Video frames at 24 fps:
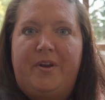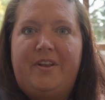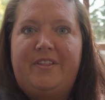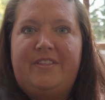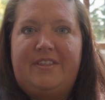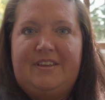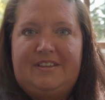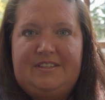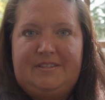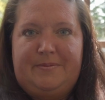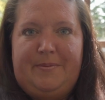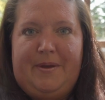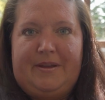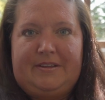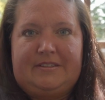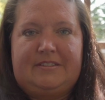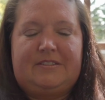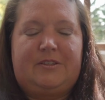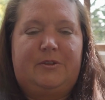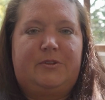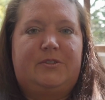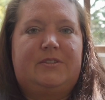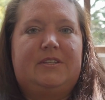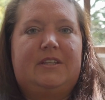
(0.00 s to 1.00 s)
of the things in
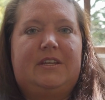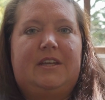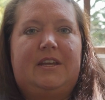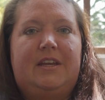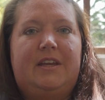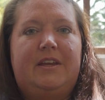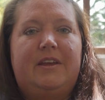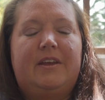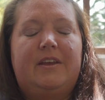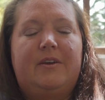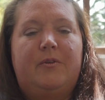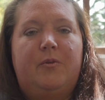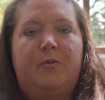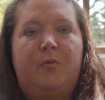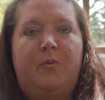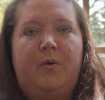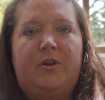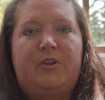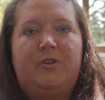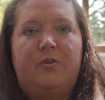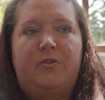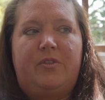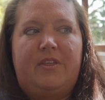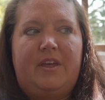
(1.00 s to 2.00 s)
Mexico City, when
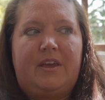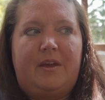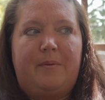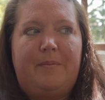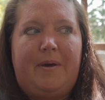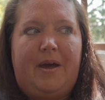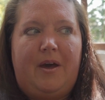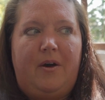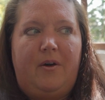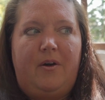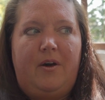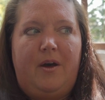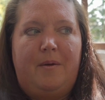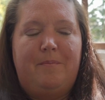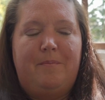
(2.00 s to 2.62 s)
you think about a